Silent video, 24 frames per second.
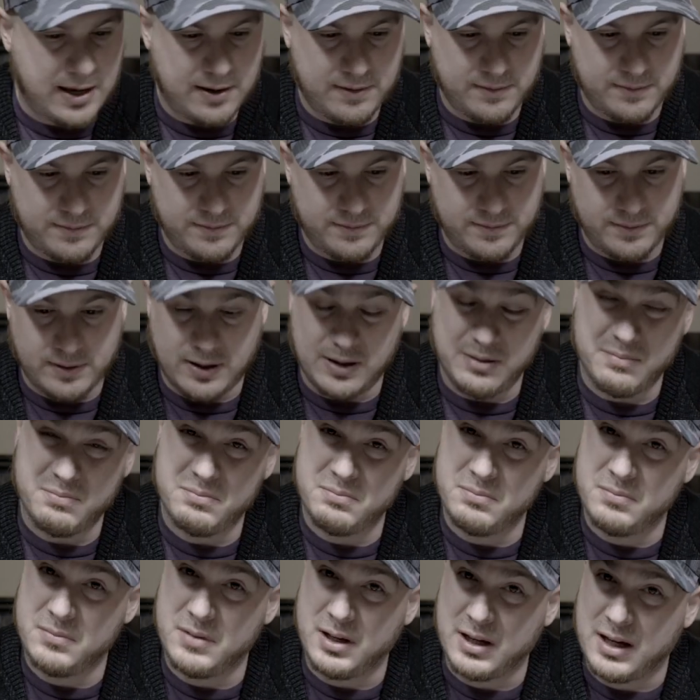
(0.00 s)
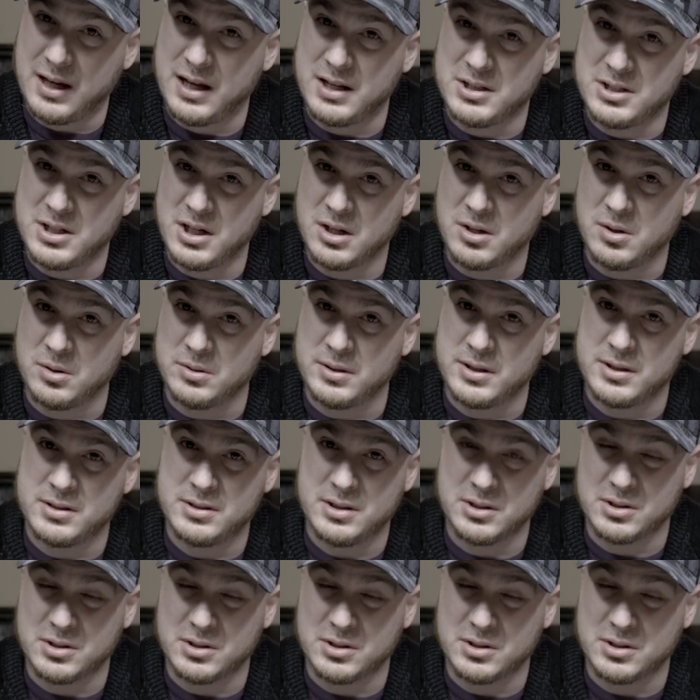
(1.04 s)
have, I gotta check on this.